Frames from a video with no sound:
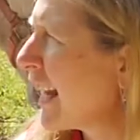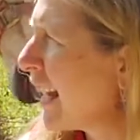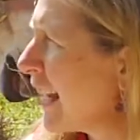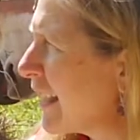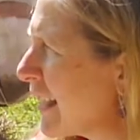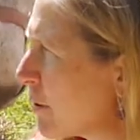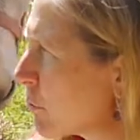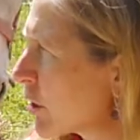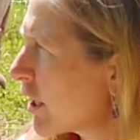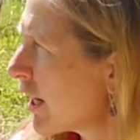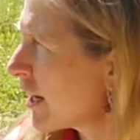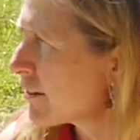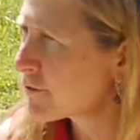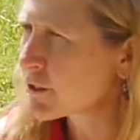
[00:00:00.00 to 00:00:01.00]
and they were going
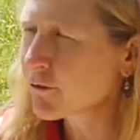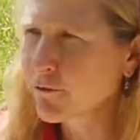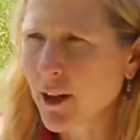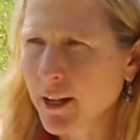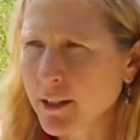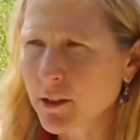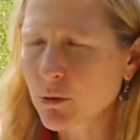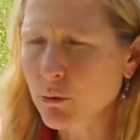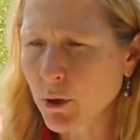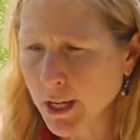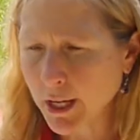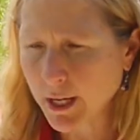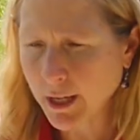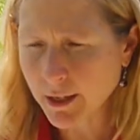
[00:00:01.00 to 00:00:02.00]
to have to find a
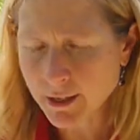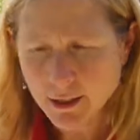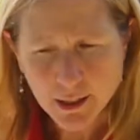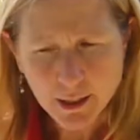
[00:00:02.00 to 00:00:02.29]
way